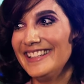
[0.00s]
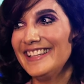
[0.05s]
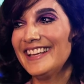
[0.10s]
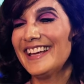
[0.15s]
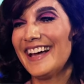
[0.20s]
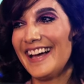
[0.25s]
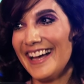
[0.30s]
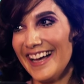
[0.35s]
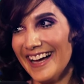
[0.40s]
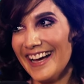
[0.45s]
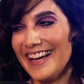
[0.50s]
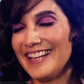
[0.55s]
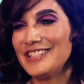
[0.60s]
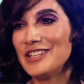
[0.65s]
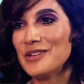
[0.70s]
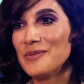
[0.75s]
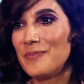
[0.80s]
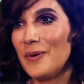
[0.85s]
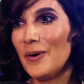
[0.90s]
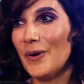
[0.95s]
Yeah, I
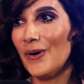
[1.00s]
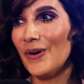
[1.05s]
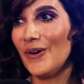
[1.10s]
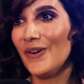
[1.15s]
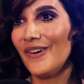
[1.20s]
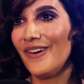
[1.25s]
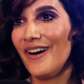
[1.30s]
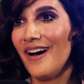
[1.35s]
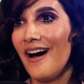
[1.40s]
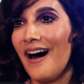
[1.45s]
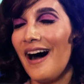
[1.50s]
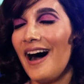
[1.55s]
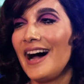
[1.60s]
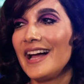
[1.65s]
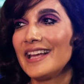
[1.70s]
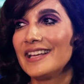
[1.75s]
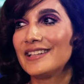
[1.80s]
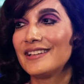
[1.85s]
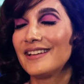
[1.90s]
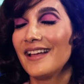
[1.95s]
knew Paul.
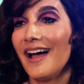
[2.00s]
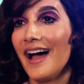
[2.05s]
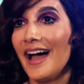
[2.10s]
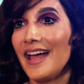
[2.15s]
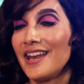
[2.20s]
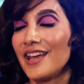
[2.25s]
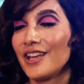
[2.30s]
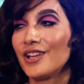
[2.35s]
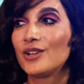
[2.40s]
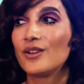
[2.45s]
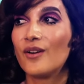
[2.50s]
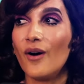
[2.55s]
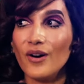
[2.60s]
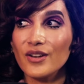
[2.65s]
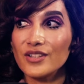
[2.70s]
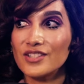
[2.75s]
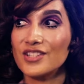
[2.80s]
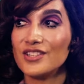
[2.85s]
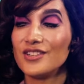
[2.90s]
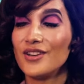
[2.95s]
I
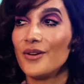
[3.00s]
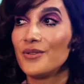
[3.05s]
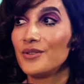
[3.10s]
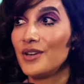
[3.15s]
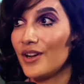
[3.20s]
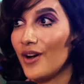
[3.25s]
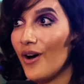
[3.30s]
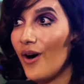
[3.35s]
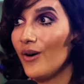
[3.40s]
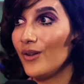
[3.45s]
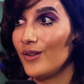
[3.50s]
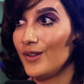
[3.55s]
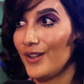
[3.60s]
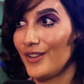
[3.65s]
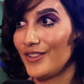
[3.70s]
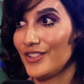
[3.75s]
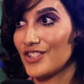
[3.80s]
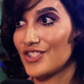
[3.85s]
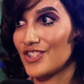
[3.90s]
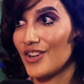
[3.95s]
got to know Nicole
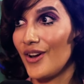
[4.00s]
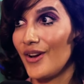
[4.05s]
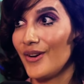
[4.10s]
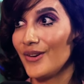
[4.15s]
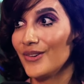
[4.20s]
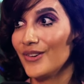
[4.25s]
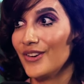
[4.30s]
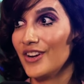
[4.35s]
on the show.